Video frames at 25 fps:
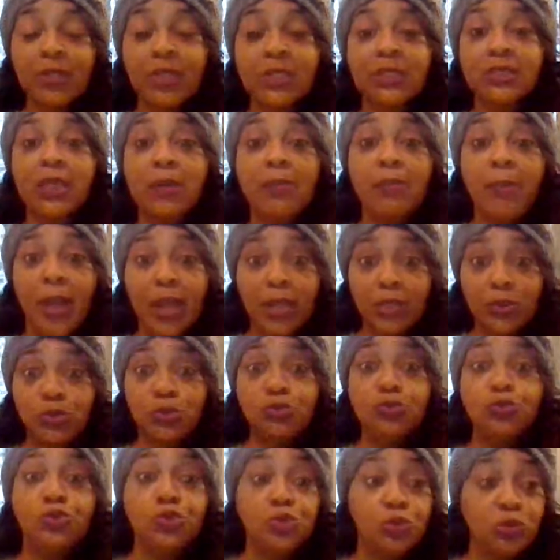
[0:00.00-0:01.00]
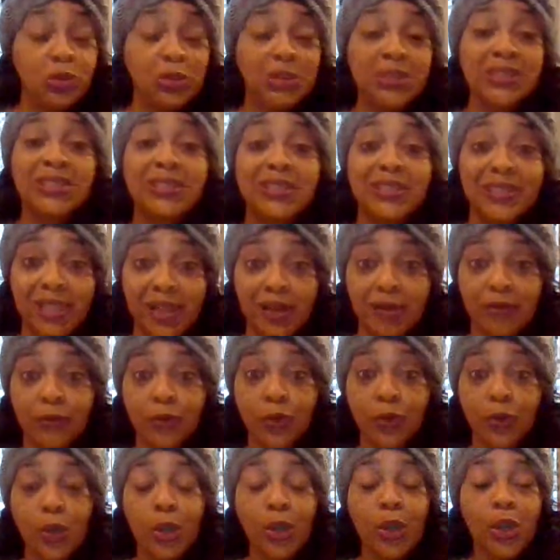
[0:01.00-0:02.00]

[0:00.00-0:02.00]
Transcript: because it made you truly discover